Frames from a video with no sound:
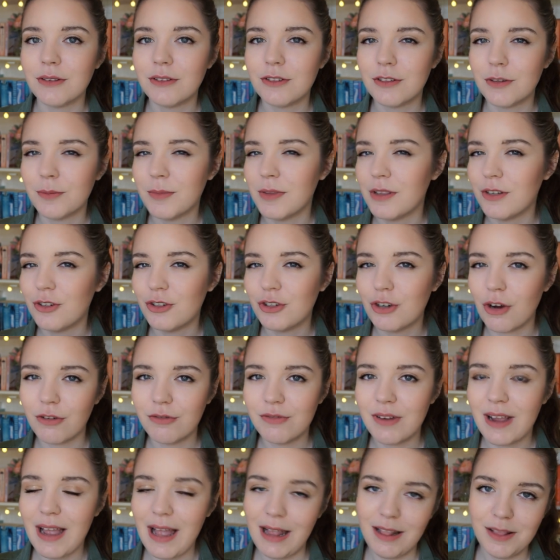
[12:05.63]
some of the
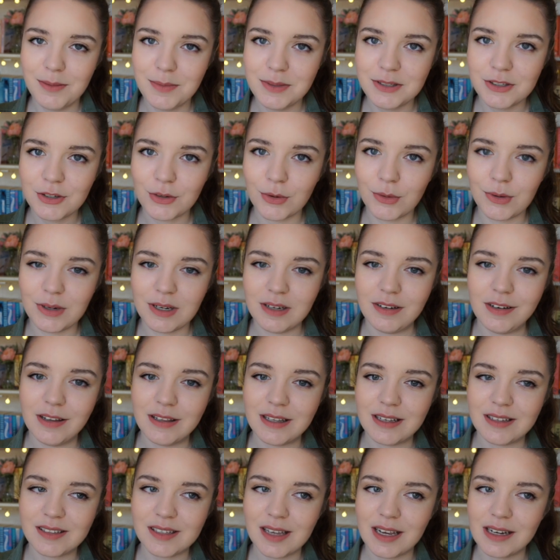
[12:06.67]
genre elements going into this,